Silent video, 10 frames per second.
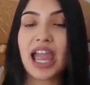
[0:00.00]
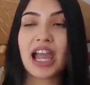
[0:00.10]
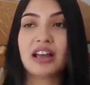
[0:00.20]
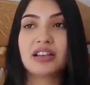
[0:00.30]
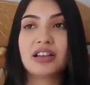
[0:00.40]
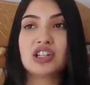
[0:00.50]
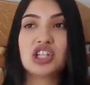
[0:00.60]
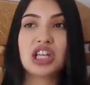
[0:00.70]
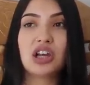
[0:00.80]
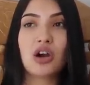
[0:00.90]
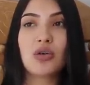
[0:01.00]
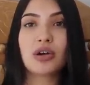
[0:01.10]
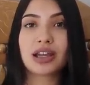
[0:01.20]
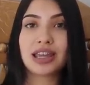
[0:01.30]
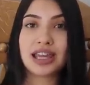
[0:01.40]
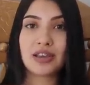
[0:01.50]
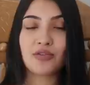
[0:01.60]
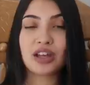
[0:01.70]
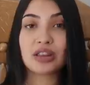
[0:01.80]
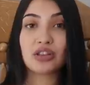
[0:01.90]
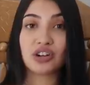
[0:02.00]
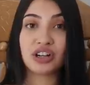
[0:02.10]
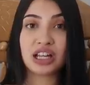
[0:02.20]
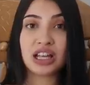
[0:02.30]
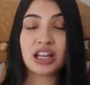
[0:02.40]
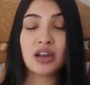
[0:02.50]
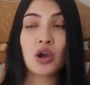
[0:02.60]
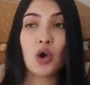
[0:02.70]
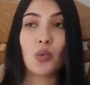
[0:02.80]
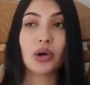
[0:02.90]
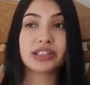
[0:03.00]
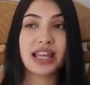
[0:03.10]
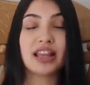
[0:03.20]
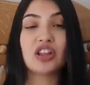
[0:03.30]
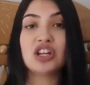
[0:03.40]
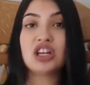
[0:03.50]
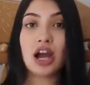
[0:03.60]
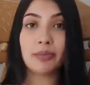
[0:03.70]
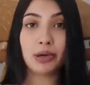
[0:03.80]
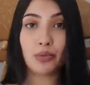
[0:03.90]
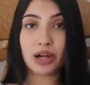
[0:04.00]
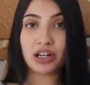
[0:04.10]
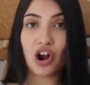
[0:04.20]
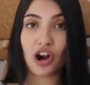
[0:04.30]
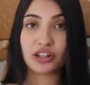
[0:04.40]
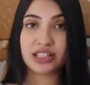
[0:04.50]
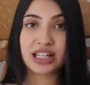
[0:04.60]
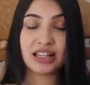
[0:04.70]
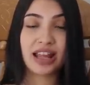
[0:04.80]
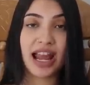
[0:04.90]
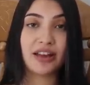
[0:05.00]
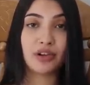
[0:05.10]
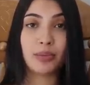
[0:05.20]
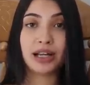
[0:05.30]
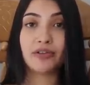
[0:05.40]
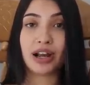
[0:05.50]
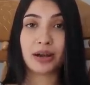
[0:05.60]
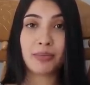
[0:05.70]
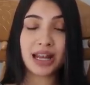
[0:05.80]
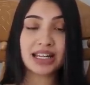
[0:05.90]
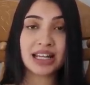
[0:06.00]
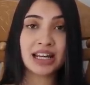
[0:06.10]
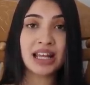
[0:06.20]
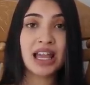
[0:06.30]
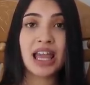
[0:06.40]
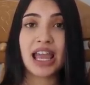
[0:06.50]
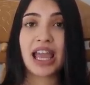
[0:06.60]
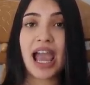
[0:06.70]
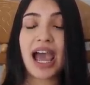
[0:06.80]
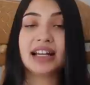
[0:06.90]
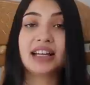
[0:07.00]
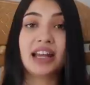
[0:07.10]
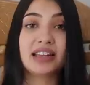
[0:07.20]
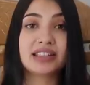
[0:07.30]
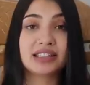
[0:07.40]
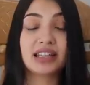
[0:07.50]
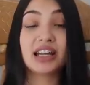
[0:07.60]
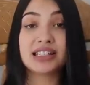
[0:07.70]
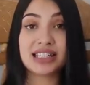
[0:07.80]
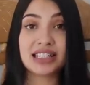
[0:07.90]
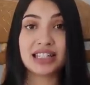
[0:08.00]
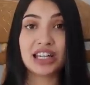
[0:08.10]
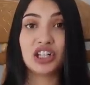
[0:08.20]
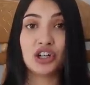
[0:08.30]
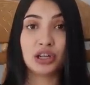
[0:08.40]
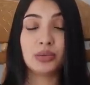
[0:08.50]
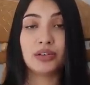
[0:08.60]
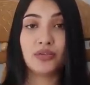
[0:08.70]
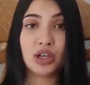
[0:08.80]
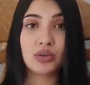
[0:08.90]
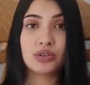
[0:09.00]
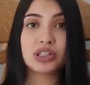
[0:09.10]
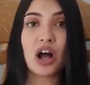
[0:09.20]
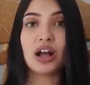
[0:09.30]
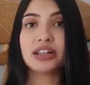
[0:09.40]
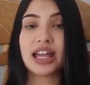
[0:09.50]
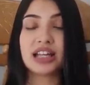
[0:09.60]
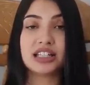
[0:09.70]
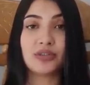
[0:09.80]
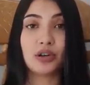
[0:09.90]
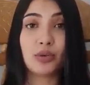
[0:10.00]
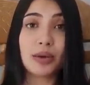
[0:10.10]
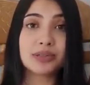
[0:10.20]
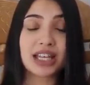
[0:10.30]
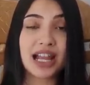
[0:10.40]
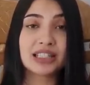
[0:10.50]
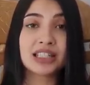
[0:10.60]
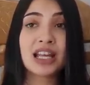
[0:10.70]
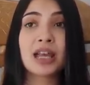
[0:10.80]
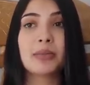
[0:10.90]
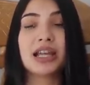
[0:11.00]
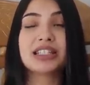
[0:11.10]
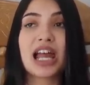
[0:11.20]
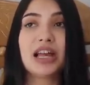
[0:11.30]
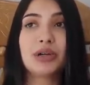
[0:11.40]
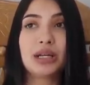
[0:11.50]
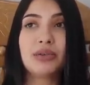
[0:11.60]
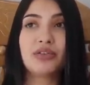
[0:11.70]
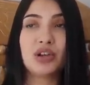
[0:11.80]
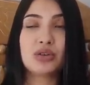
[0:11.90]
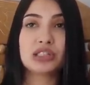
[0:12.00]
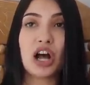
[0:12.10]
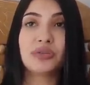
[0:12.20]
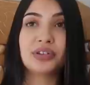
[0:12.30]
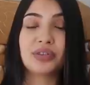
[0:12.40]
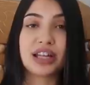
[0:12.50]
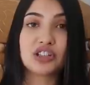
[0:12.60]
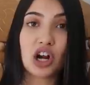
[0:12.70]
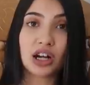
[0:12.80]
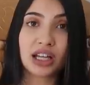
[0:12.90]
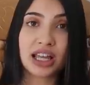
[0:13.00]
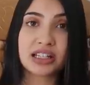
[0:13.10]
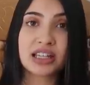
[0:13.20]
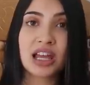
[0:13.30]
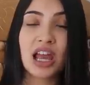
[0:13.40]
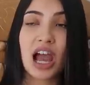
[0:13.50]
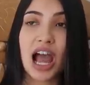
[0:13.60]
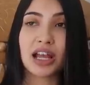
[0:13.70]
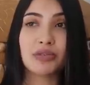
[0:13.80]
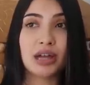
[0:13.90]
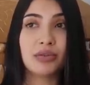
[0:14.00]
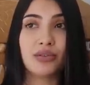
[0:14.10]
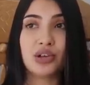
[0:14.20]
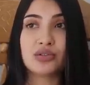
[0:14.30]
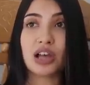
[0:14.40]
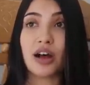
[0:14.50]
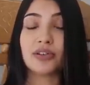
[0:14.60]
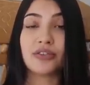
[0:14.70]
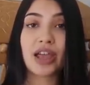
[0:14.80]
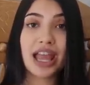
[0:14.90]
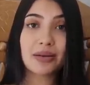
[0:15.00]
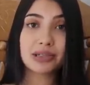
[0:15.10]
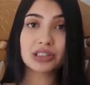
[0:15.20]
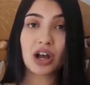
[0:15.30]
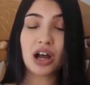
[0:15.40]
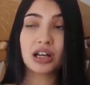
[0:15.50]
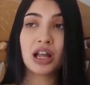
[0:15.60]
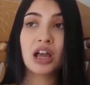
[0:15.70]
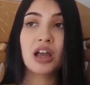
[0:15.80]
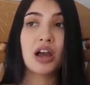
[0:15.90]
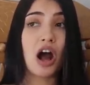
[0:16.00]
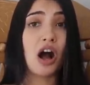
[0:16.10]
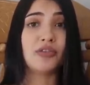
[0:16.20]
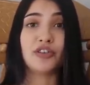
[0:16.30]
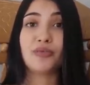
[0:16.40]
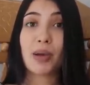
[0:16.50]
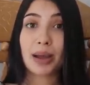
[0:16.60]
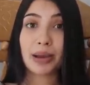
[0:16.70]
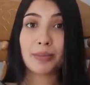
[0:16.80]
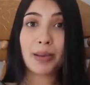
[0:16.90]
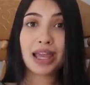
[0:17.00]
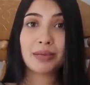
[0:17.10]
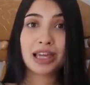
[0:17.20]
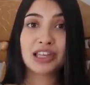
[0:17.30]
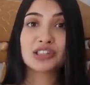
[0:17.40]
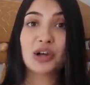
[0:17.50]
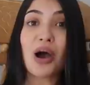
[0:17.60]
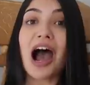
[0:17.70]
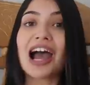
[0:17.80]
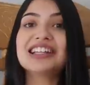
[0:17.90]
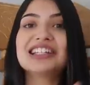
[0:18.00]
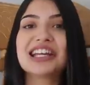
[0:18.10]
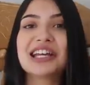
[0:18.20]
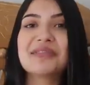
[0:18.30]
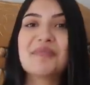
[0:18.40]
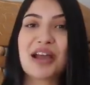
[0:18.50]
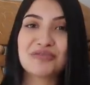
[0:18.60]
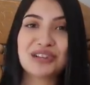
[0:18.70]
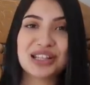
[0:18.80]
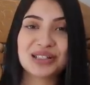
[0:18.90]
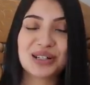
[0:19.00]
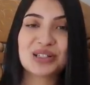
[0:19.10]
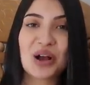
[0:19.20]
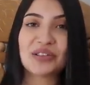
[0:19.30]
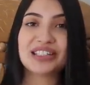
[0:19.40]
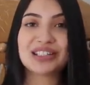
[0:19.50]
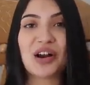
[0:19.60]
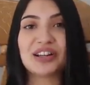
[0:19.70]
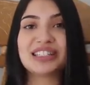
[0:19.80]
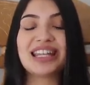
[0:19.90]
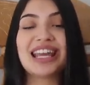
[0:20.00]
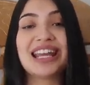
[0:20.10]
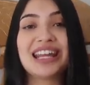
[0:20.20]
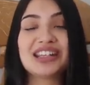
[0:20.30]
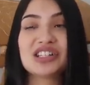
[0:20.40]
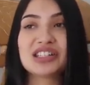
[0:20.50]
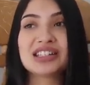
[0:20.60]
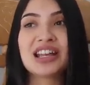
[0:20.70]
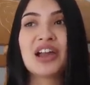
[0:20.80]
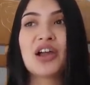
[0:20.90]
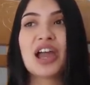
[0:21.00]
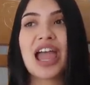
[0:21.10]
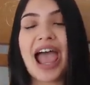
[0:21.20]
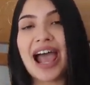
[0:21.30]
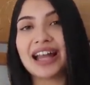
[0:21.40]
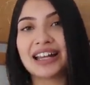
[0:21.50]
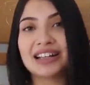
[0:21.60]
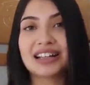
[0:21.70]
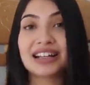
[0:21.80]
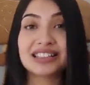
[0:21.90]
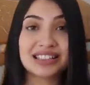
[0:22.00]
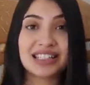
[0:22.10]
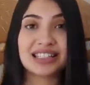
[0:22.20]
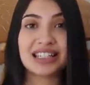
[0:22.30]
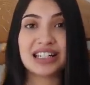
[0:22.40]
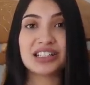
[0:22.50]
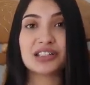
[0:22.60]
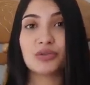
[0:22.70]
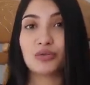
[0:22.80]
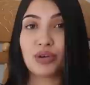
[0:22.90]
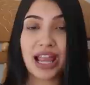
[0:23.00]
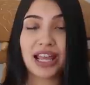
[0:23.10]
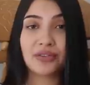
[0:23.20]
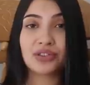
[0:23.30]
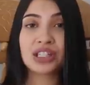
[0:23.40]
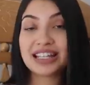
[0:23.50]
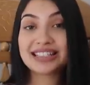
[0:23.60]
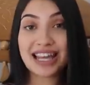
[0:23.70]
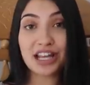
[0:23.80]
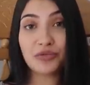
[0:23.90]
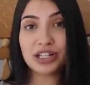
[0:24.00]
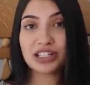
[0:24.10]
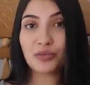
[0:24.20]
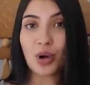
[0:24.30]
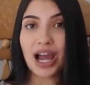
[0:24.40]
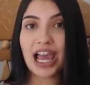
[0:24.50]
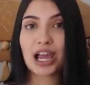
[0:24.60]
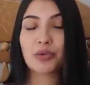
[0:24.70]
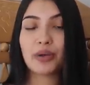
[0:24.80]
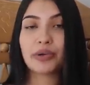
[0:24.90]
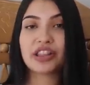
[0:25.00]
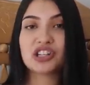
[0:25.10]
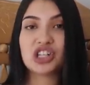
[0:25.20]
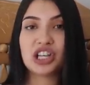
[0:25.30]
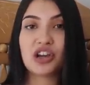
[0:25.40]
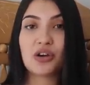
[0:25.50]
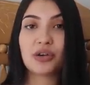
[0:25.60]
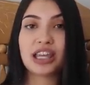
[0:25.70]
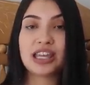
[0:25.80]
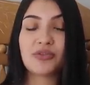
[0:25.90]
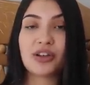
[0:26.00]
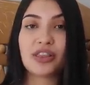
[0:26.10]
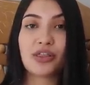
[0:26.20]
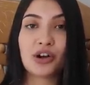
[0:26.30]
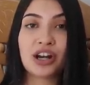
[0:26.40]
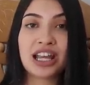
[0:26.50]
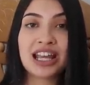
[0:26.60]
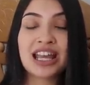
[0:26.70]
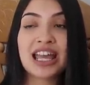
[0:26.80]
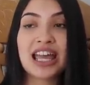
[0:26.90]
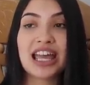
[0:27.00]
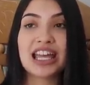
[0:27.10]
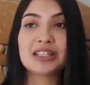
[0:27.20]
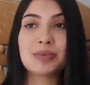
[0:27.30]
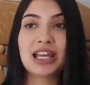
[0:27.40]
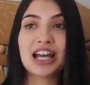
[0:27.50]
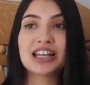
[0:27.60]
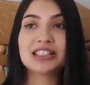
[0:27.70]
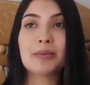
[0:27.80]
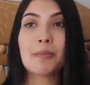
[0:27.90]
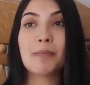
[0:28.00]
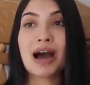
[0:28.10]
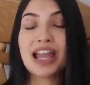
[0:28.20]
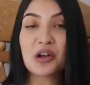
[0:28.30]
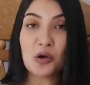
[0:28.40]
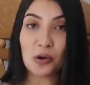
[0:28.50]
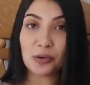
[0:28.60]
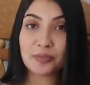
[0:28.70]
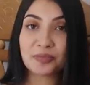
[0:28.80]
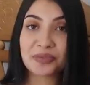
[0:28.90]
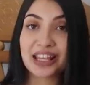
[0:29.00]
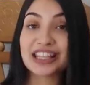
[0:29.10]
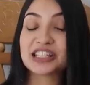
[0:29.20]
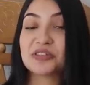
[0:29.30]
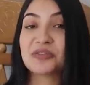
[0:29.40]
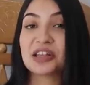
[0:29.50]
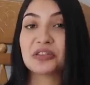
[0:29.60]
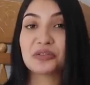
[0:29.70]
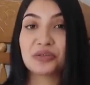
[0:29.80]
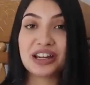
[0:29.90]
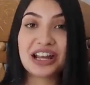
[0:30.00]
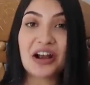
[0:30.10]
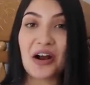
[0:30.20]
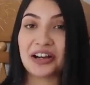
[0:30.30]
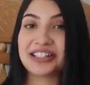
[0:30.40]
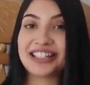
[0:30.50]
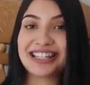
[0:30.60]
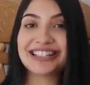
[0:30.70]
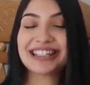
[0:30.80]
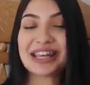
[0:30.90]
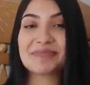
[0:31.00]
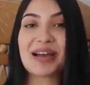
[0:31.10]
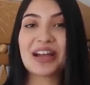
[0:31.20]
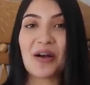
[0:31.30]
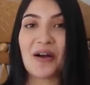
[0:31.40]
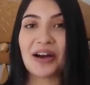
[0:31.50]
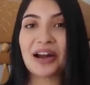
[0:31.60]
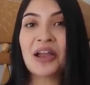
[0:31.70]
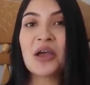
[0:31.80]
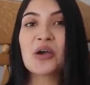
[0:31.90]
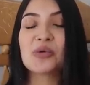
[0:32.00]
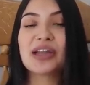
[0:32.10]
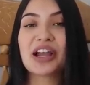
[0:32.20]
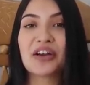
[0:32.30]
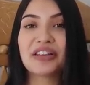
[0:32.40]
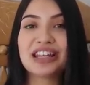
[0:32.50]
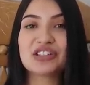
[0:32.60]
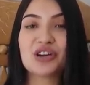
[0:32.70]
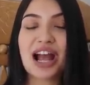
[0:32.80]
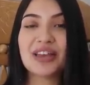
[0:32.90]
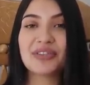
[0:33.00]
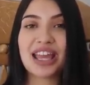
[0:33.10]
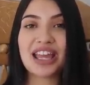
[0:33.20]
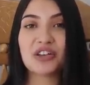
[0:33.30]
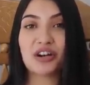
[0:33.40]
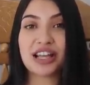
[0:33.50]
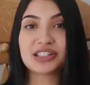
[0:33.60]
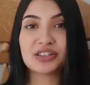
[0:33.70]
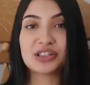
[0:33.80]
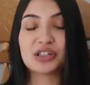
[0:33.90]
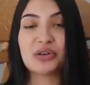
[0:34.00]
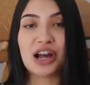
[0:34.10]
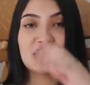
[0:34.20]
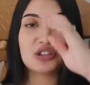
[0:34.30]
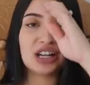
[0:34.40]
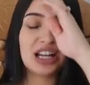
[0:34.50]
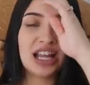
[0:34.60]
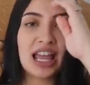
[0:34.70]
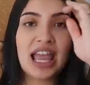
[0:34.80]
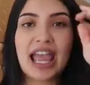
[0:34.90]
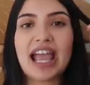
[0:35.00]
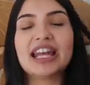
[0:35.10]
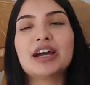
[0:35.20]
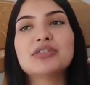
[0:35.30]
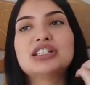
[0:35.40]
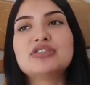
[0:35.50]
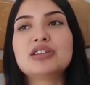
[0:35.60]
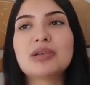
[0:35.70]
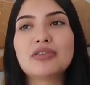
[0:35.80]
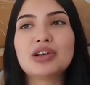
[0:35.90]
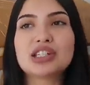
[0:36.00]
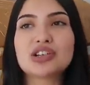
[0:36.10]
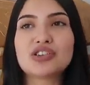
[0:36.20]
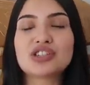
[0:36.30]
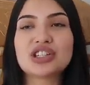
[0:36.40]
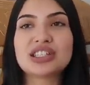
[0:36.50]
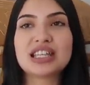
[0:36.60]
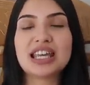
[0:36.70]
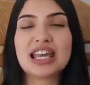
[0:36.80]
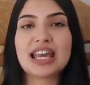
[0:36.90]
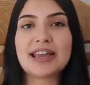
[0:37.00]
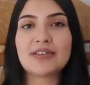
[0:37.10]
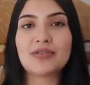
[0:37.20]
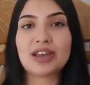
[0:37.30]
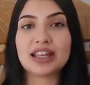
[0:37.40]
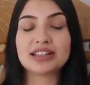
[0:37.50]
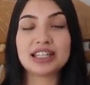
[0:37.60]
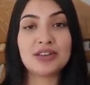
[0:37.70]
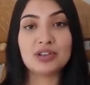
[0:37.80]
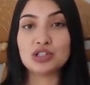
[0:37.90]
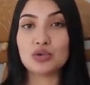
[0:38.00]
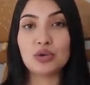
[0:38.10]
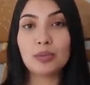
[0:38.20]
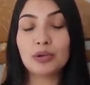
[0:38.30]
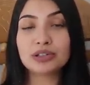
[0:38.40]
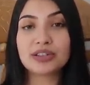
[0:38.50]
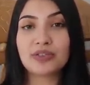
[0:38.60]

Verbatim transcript: and the Chicco KeyFit 30 was like the number one car seat that everybody recommended. It had cons consistent good reviews on like a different website because I read reviews off of like Target, I read reviews off of Amazon, off of Buy Buy Baby. So I did my research on this car seat and it just had consistent raves. The second reason why I went with the Chicco KeyFit 30 is because my goal is to fit three car seats in my car. We currently drive a Chrysler 200 and I was doing my research to see if it's even doable to